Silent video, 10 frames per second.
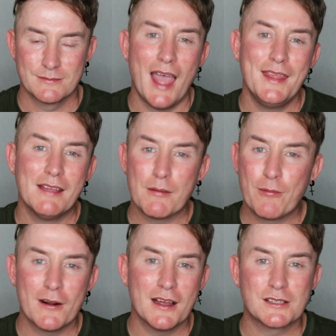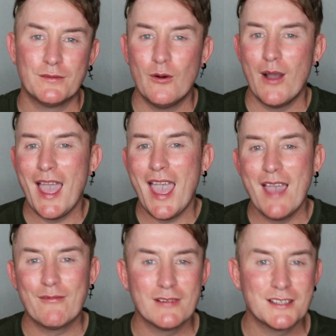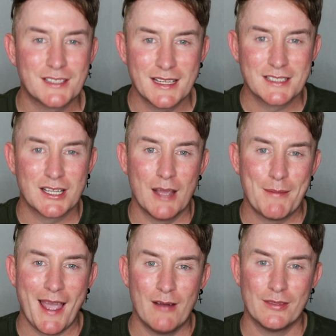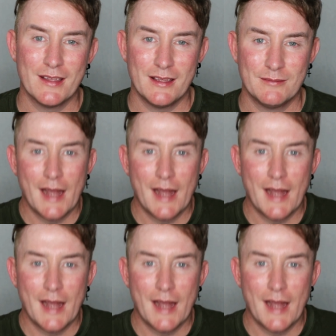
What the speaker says: and there are products for every skin type out there.